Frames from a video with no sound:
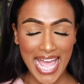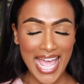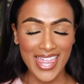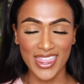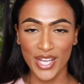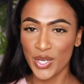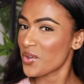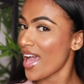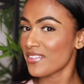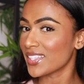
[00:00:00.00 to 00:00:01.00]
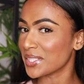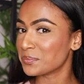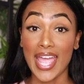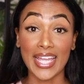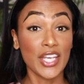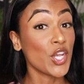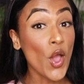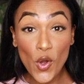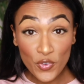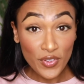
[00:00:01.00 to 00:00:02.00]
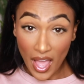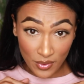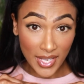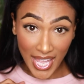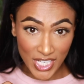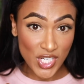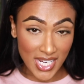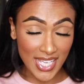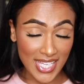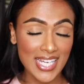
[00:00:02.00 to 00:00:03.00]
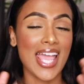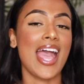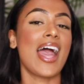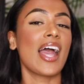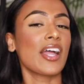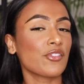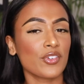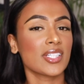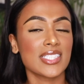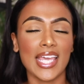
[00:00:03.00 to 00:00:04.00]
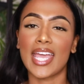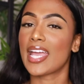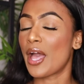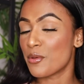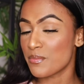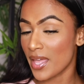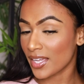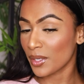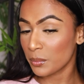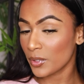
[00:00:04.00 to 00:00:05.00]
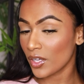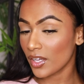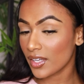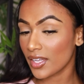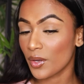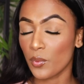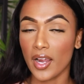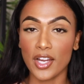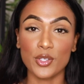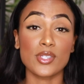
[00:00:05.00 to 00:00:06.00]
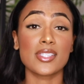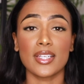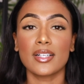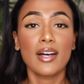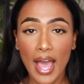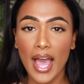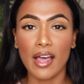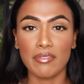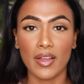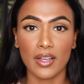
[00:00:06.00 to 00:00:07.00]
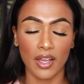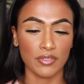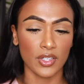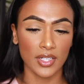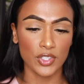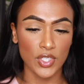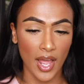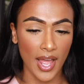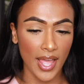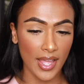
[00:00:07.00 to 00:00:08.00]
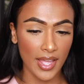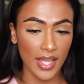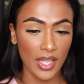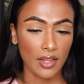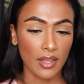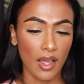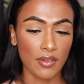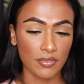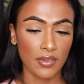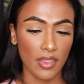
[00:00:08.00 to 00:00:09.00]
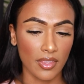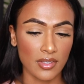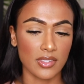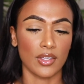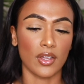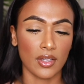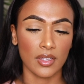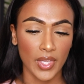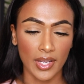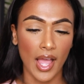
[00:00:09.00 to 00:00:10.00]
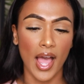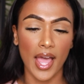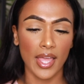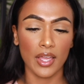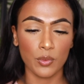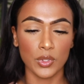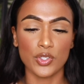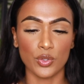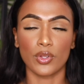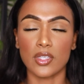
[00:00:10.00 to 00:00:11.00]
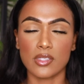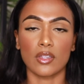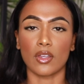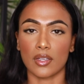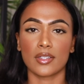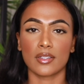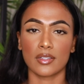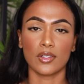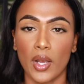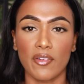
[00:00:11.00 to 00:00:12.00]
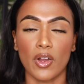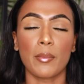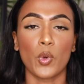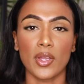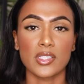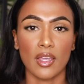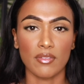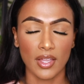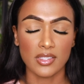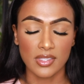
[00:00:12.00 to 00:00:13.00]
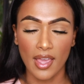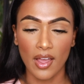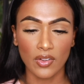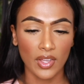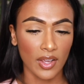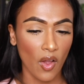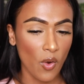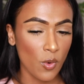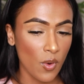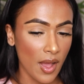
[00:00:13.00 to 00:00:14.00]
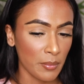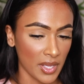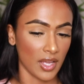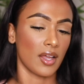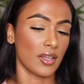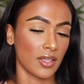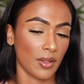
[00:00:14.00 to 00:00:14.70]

And there you have it. A no foundation, everyday makeup look where you still have coverage. I love this look. Like, I would do this look whenever I'm going to events now. Like, oh my god.